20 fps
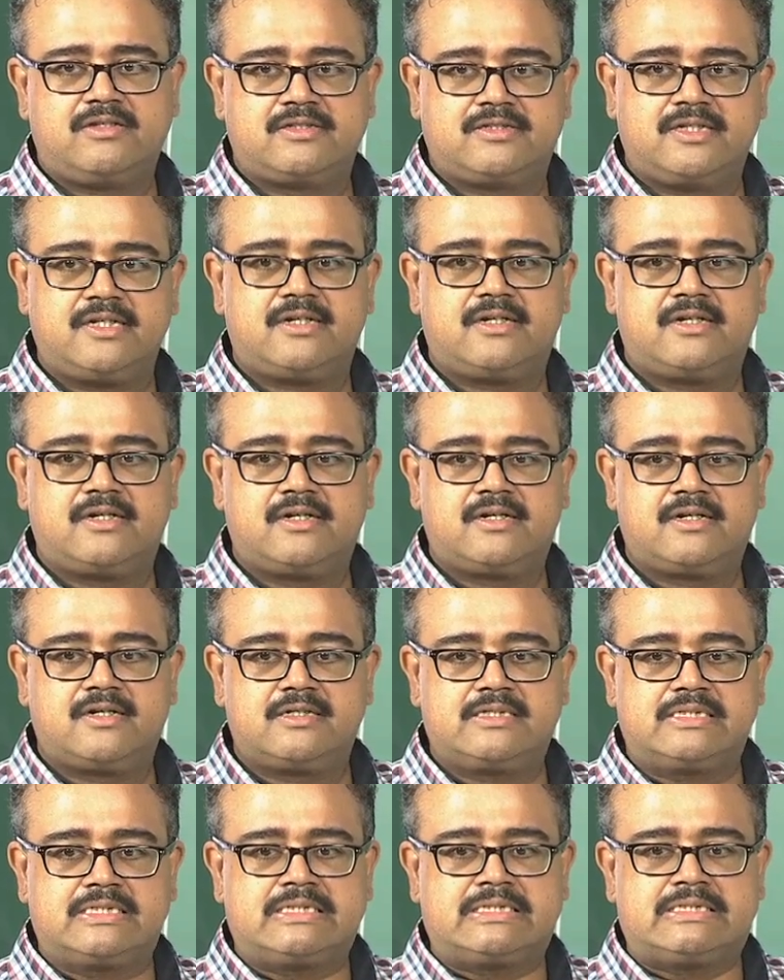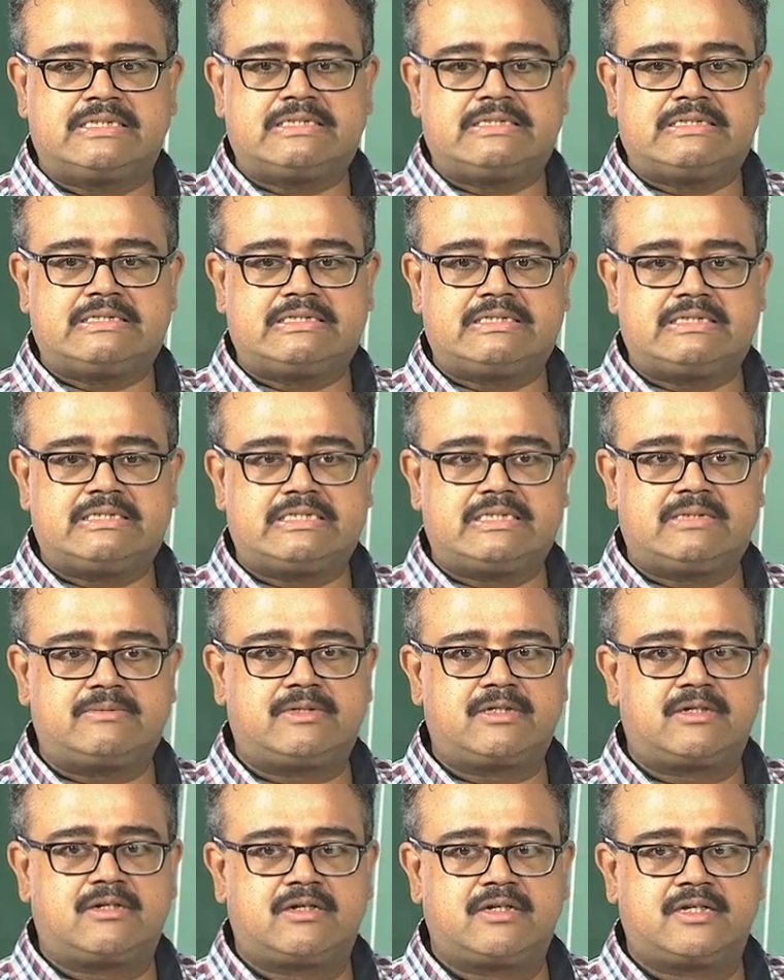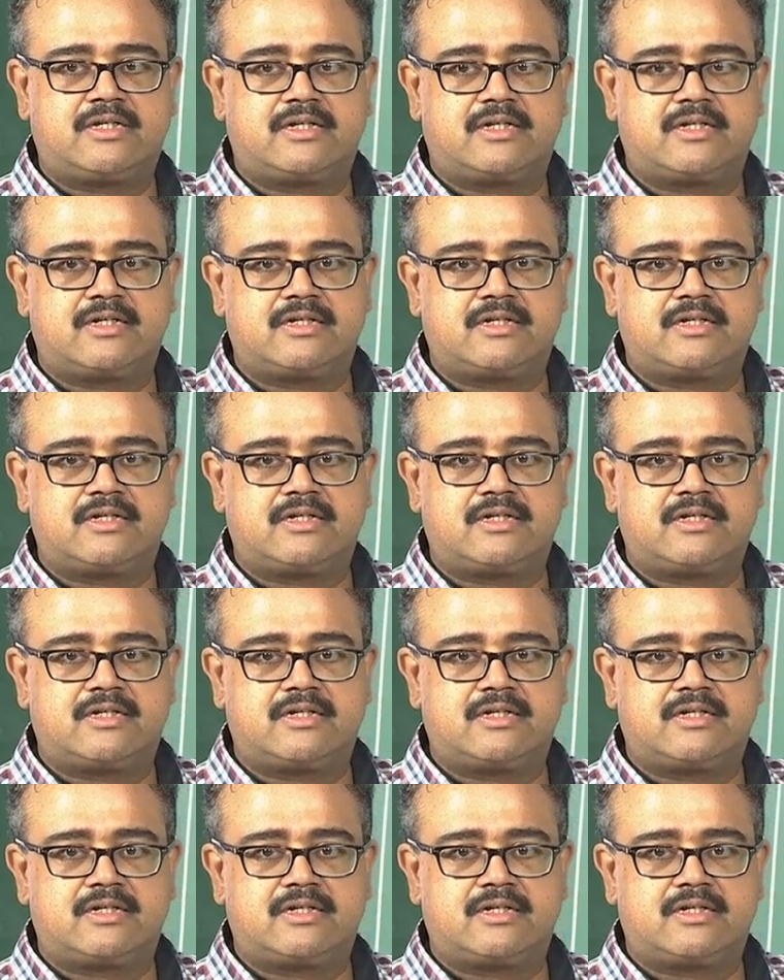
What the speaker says: Is it something wrong here?